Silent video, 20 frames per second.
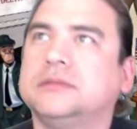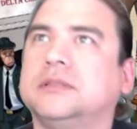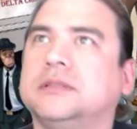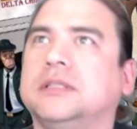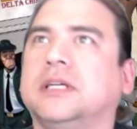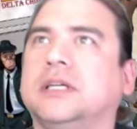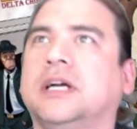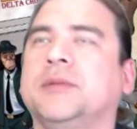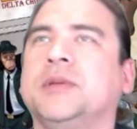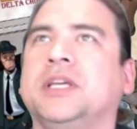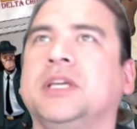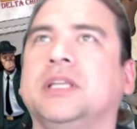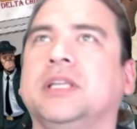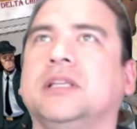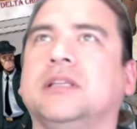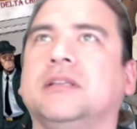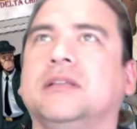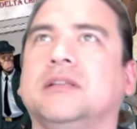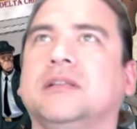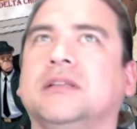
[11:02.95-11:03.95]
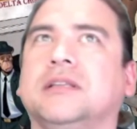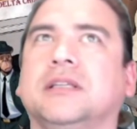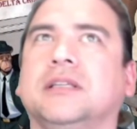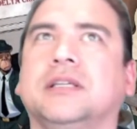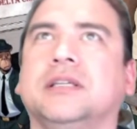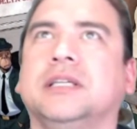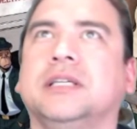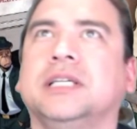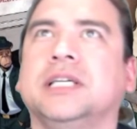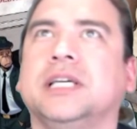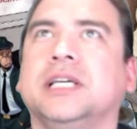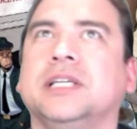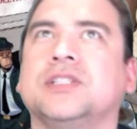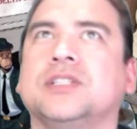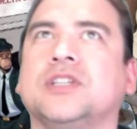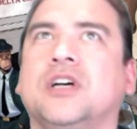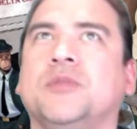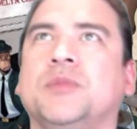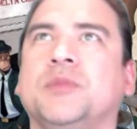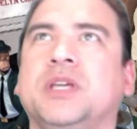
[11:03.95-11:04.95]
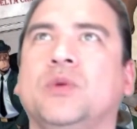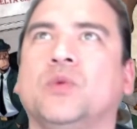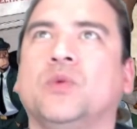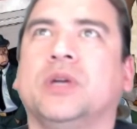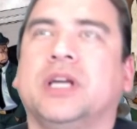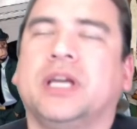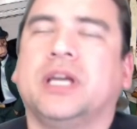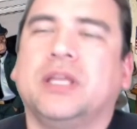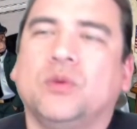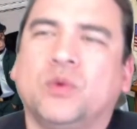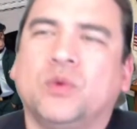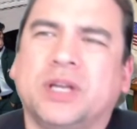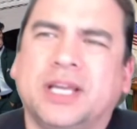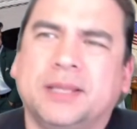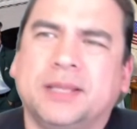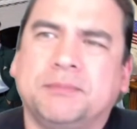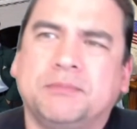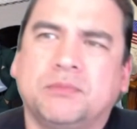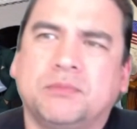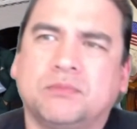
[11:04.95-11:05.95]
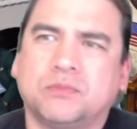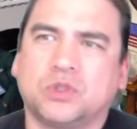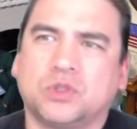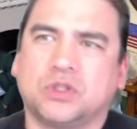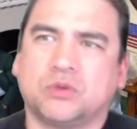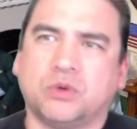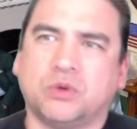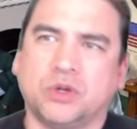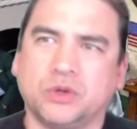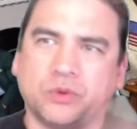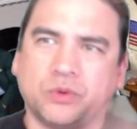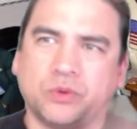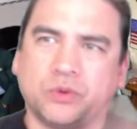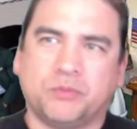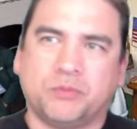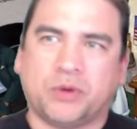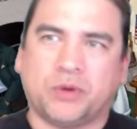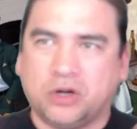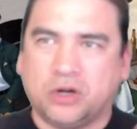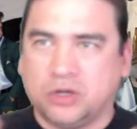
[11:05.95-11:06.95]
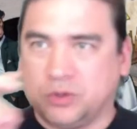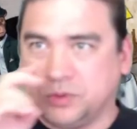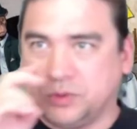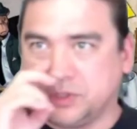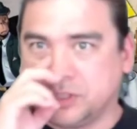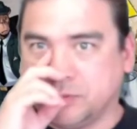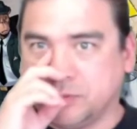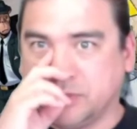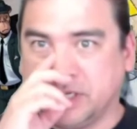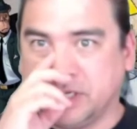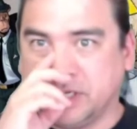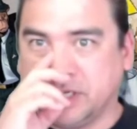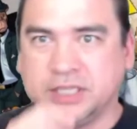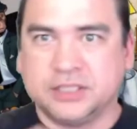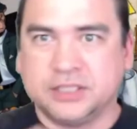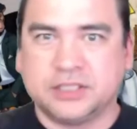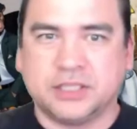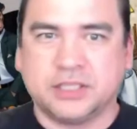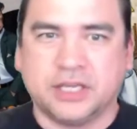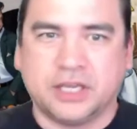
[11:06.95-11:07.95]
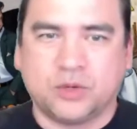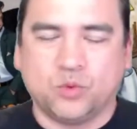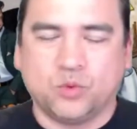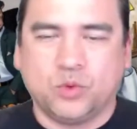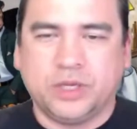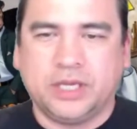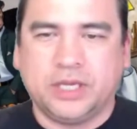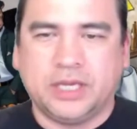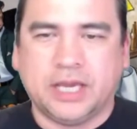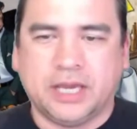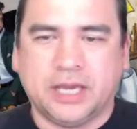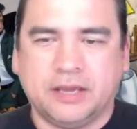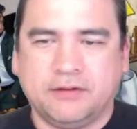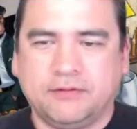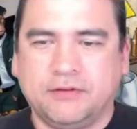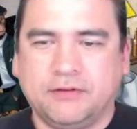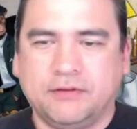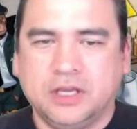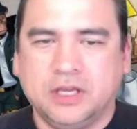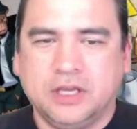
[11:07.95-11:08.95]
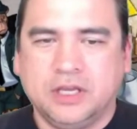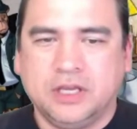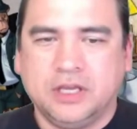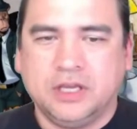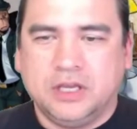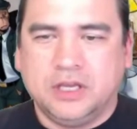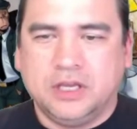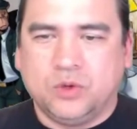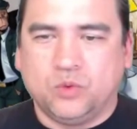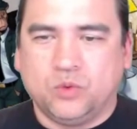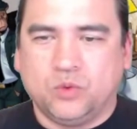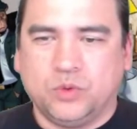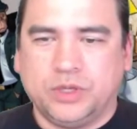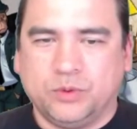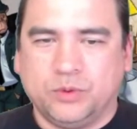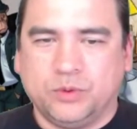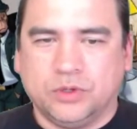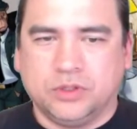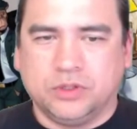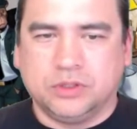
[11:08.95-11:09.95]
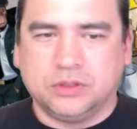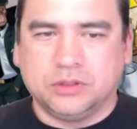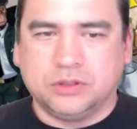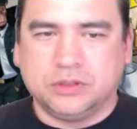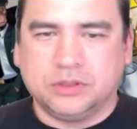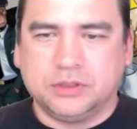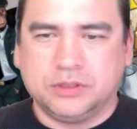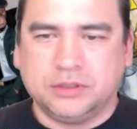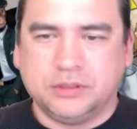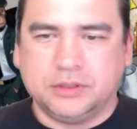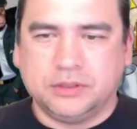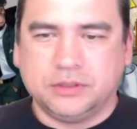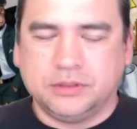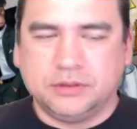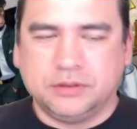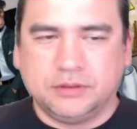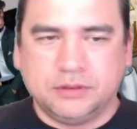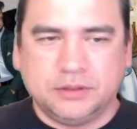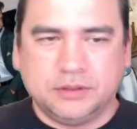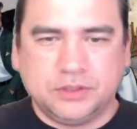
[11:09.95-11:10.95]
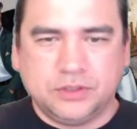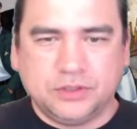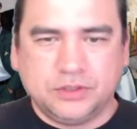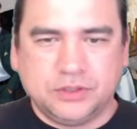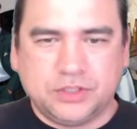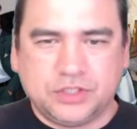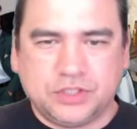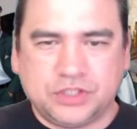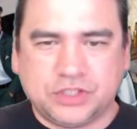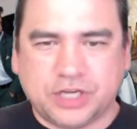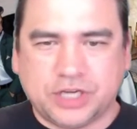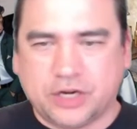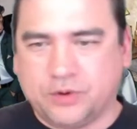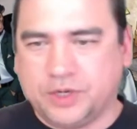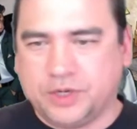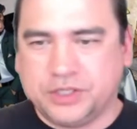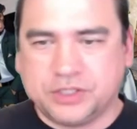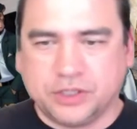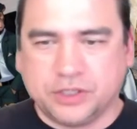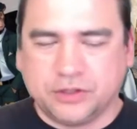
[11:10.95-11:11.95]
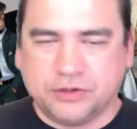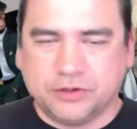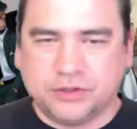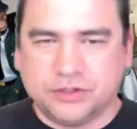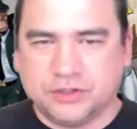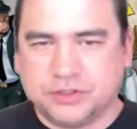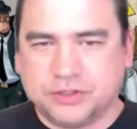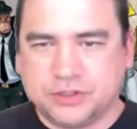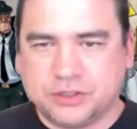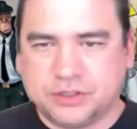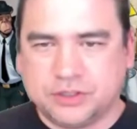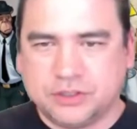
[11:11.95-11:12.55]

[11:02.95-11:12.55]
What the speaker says: I mean, it's all me. When I quote unquote partner with somebody, it's like we will share each other's.